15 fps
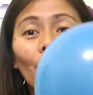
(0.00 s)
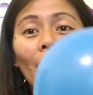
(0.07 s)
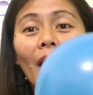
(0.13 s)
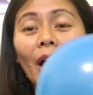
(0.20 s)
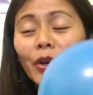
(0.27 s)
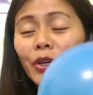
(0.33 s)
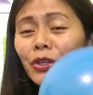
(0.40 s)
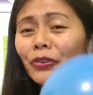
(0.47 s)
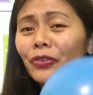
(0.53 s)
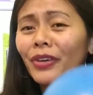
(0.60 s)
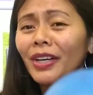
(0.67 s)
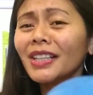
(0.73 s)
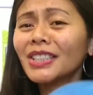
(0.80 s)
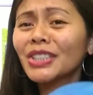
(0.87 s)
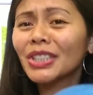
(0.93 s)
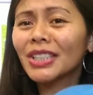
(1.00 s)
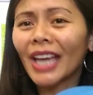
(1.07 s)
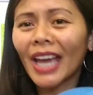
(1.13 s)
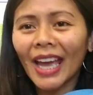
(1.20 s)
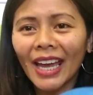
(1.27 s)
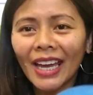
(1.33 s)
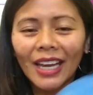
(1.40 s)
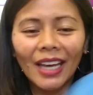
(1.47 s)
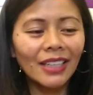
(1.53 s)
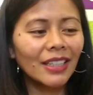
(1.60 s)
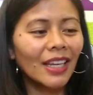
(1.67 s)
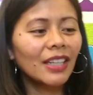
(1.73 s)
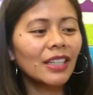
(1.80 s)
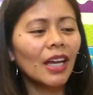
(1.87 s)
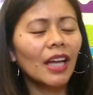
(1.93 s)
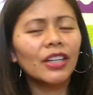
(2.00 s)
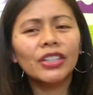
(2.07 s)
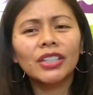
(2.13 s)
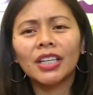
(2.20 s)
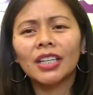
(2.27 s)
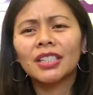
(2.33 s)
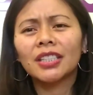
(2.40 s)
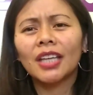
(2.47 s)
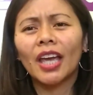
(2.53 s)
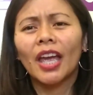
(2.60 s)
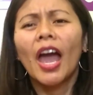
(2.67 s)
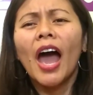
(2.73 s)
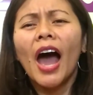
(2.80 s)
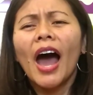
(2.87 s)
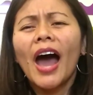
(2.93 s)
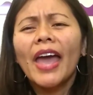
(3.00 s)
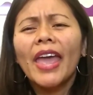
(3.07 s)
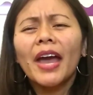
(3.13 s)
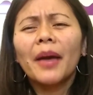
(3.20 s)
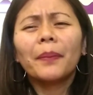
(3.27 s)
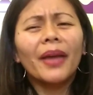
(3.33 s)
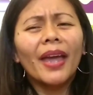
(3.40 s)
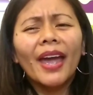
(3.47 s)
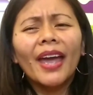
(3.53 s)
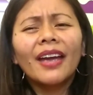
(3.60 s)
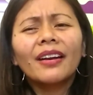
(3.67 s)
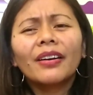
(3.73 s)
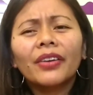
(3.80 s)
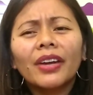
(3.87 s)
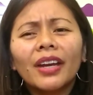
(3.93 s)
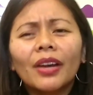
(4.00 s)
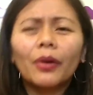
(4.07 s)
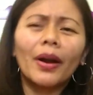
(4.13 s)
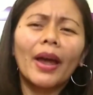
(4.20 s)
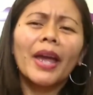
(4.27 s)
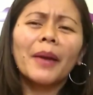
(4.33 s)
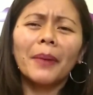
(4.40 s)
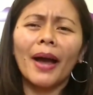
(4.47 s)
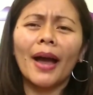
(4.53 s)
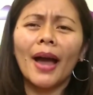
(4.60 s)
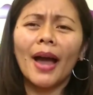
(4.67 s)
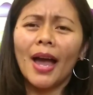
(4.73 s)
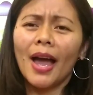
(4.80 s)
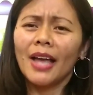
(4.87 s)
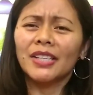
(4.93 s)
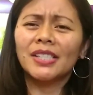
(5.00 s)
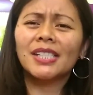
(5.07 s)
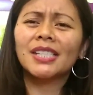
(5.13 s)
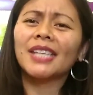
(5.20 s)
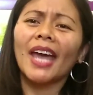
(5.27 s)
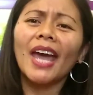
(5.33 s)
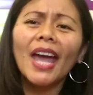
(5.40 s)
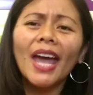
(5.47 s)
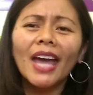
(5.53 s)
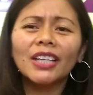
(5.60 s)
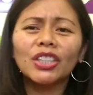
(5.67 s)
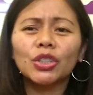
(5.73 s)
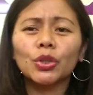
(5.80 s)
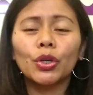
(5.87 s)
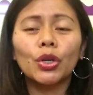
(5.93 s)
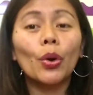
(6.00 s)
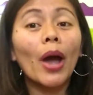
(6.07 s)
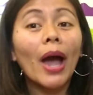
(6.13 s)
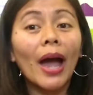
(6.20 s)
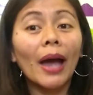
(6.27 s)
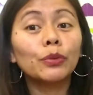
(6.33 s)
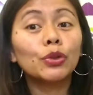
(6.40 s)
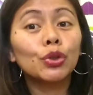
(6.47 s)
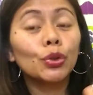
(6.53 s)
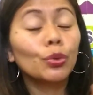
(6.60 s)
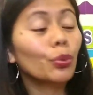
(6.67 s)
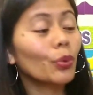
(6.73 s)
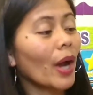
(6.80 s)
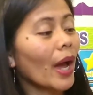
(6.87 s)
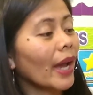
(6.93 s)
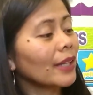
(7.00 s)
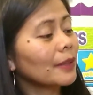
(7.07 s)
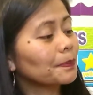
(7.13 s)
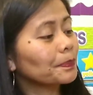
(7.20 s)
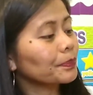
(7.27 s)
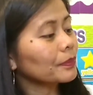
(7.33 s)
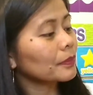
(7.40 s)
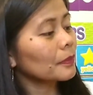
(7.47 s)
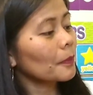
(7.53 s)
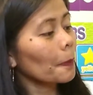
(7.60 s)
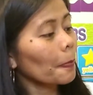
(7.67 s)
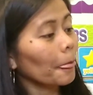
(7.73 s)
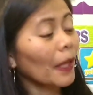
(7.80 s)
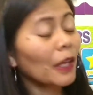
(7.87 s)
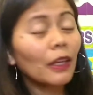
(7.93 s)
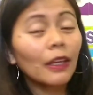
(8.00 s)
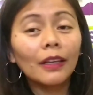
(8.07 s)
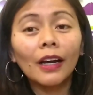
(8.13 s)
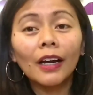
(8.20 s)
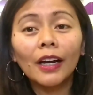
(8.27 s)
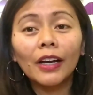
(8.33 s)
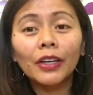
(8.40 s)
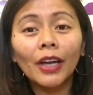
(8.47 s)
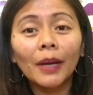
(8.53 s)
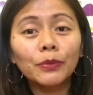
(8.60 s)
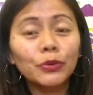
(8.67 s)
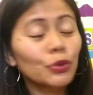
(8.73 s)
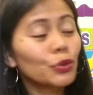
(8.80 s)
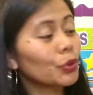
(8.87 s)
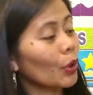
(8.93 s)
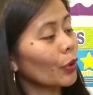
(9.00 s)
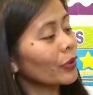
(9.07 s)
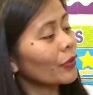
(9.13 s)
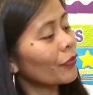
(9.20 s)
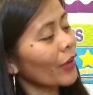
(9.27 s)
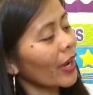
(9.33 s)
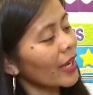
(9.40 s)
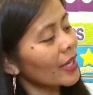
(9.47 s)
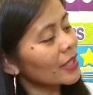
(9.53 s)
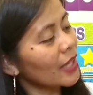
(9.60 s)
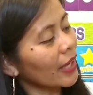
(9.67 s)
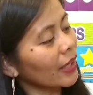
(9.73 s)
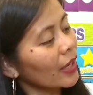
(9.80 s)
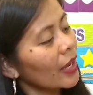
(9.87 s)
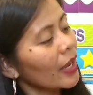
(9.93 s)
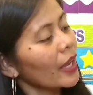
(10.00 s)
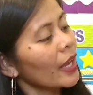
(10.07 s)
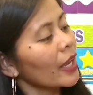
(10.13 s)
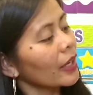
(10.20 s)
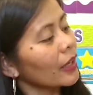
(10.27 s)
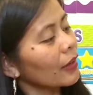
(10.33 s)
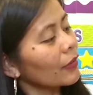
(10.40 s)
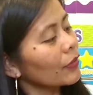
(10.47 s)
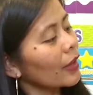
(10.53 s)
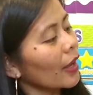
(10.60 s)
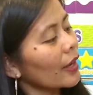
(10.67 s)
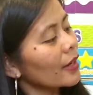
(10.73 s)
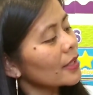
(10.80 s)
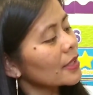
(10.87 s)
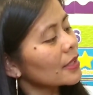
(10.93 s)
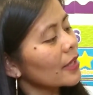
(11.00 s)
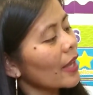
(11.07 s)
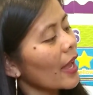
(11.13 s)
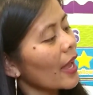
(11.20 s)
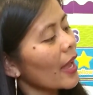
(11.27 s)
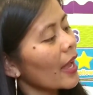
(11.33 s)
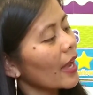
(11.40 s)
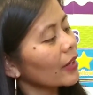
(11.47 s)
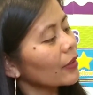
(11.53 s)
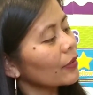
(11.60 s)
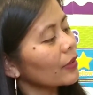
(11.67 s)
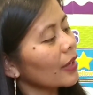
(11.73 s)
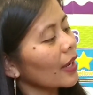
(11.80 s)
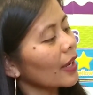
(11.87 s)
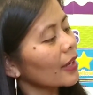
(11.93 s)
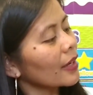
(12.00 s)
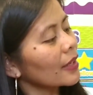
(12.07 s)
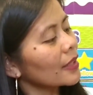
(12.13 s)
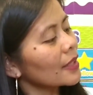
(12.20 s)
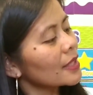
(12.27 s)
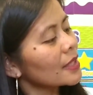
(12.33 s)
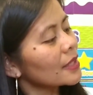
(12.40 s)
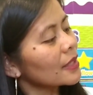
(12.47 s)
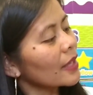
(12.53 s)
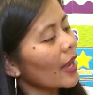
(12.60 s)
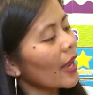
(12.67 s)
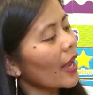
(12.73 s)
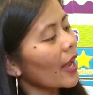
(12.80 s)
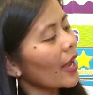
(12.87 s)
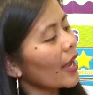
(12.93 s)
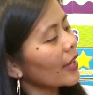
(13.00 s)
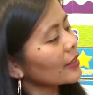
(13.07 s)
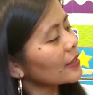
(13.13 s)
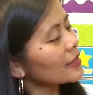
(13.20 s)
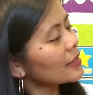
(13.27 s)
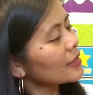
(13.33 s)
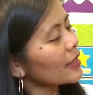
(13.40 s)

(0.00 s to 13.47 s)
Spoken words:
how you feel today, and then the other kids say I am angry or I am sad. So you have to write you have to draw the face, like if they are sad, okay, it is sad,